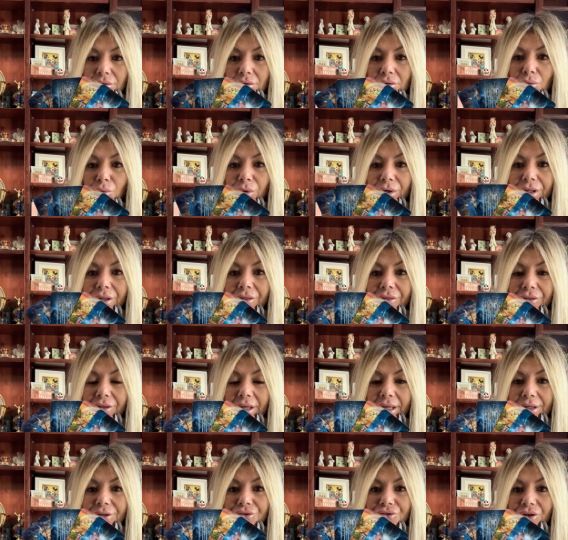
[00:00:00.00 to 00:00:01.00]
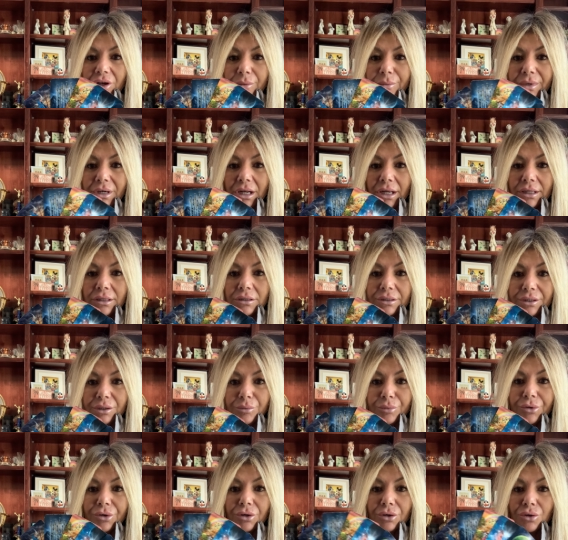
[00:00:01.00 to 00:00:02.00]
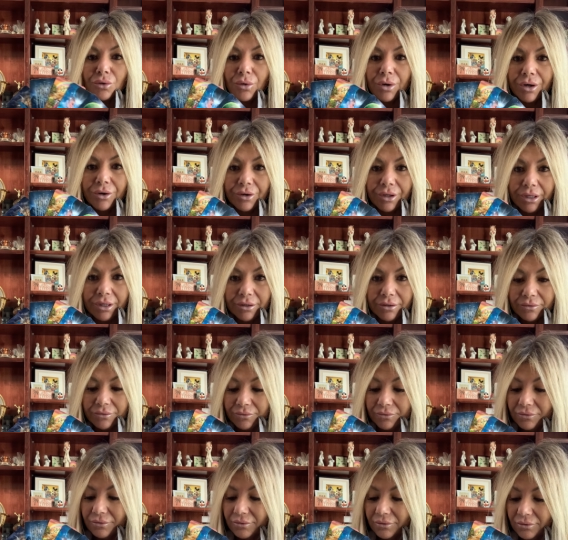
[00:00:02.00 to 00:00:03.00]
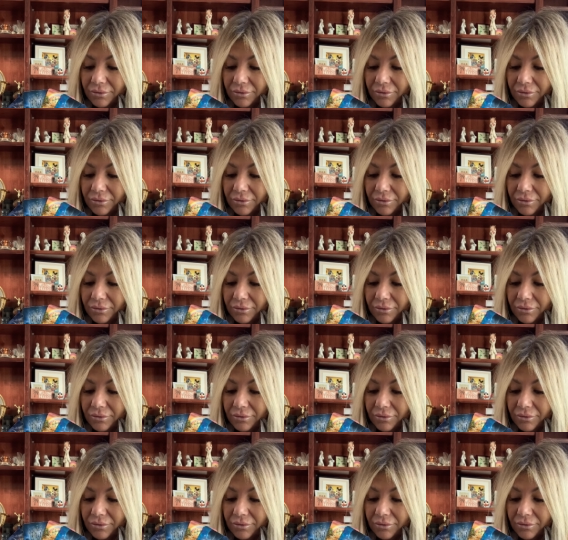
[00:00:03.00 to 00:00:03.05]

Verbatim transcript: with a Gemini, Libra, Aquarius.